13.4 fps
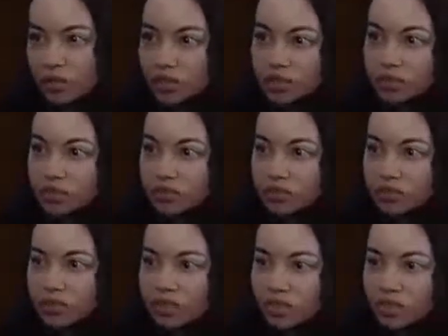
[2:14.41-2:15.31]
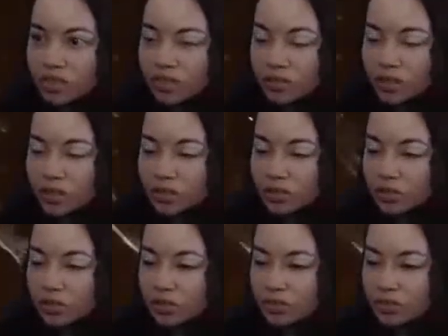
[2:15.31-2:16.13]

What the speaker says: on. There we are.